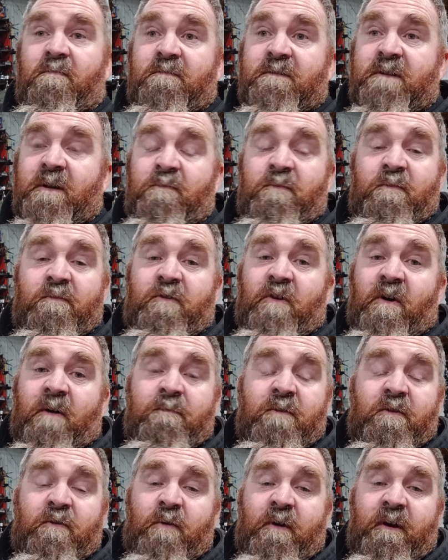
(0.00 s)

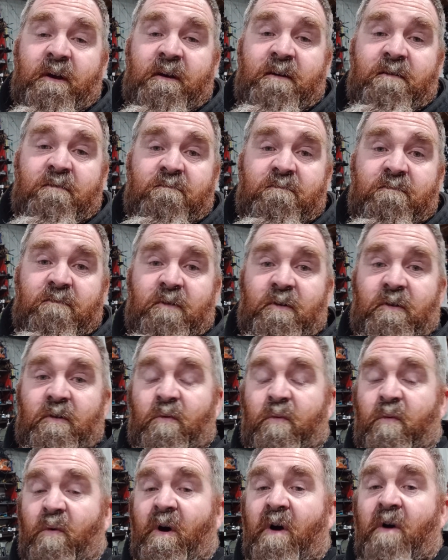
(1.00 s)
sometime between
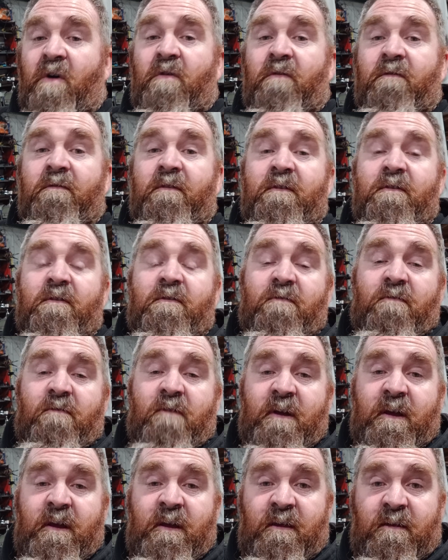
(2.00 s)
12 and
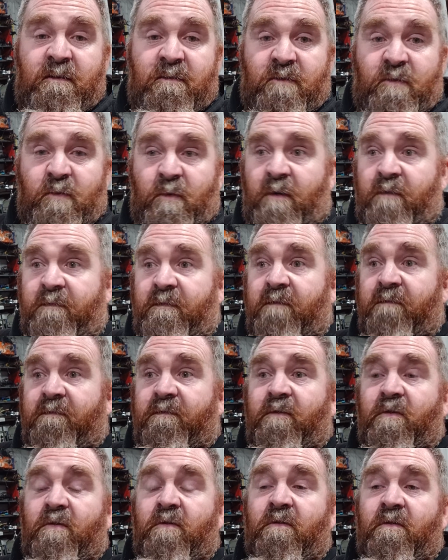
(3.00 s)
3, 12 and
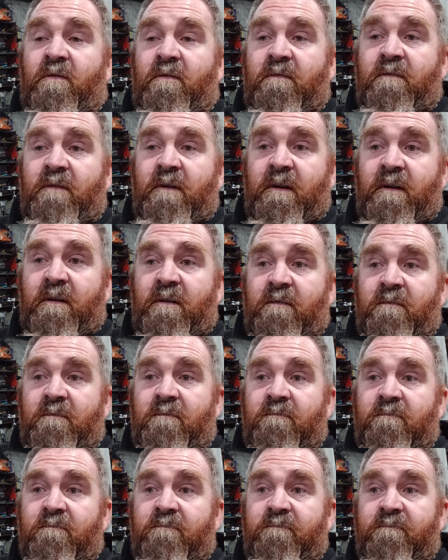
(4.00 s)
4,
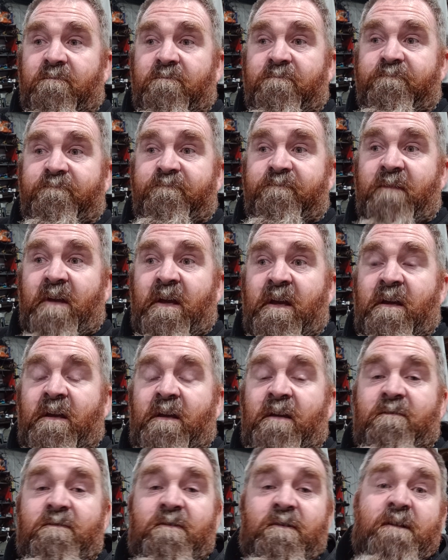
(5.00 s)

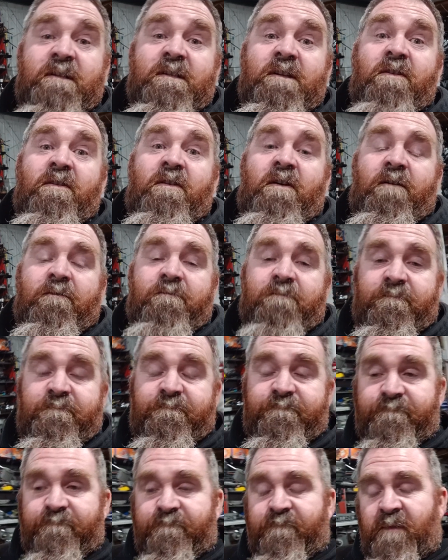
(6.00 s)
he took his own life.
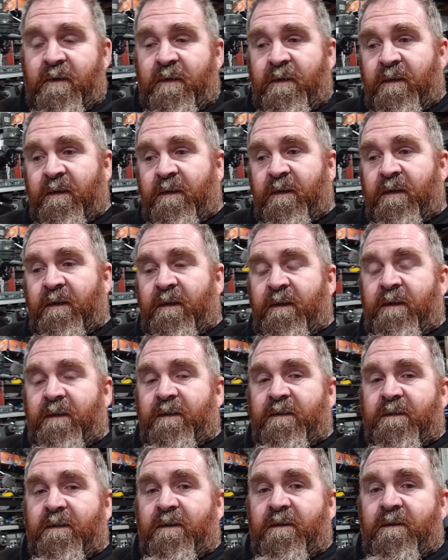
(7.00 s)

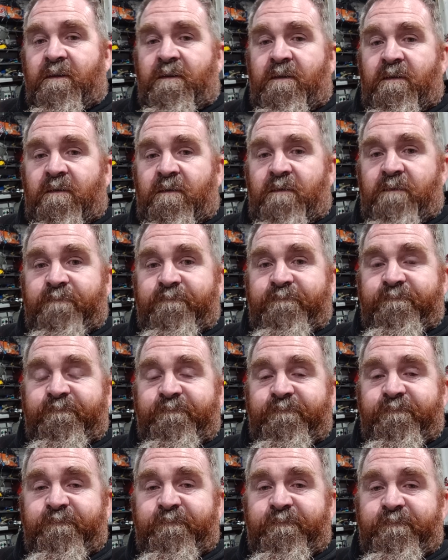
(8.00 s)
So he
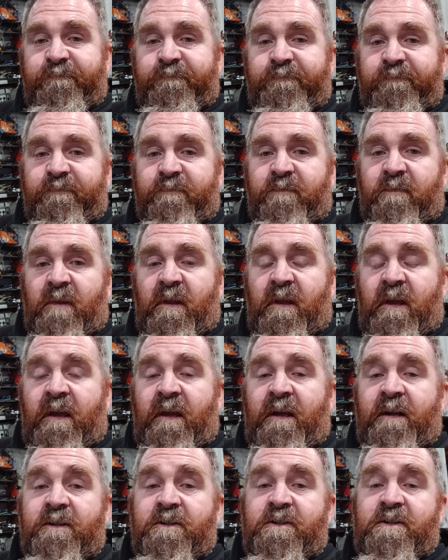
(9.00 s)

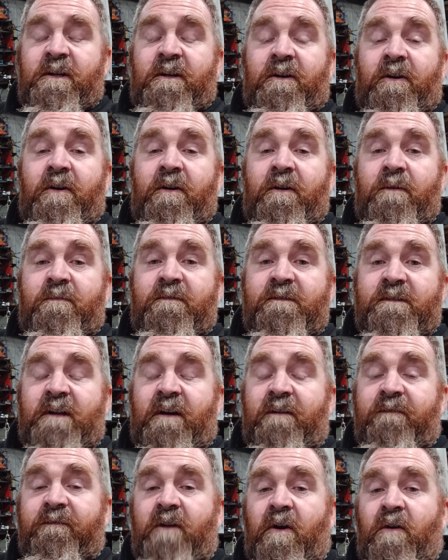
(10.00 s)
had a shitload of
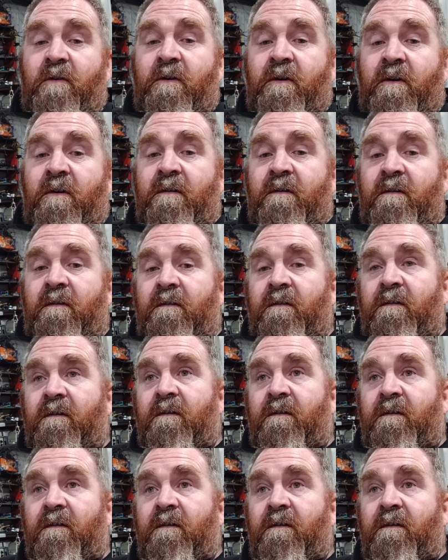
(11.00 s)
stuff going on.